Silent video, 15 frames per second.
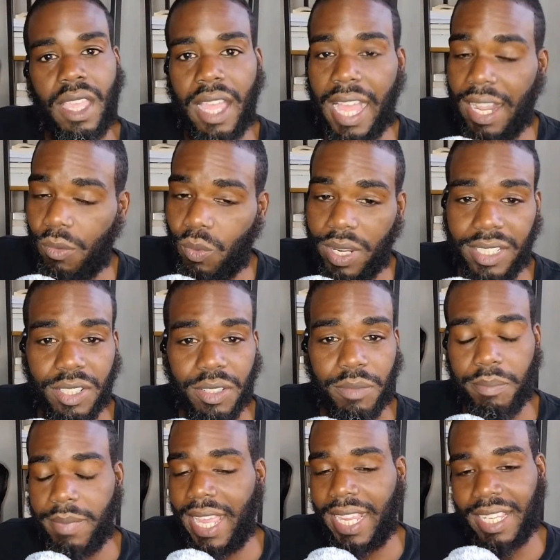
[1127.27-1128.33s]
I went to
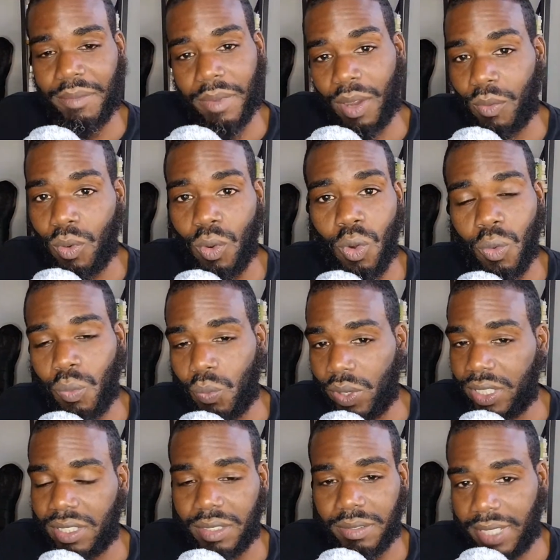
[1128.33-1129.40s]
back in my room,
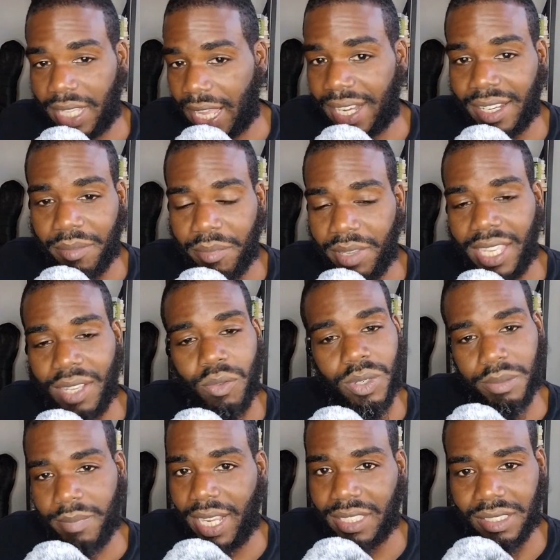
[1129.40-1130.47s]
got in the bed,
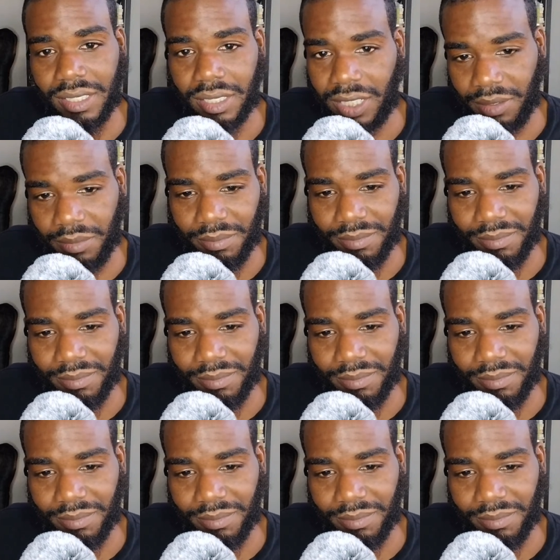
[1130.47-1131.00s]
went back to sleep.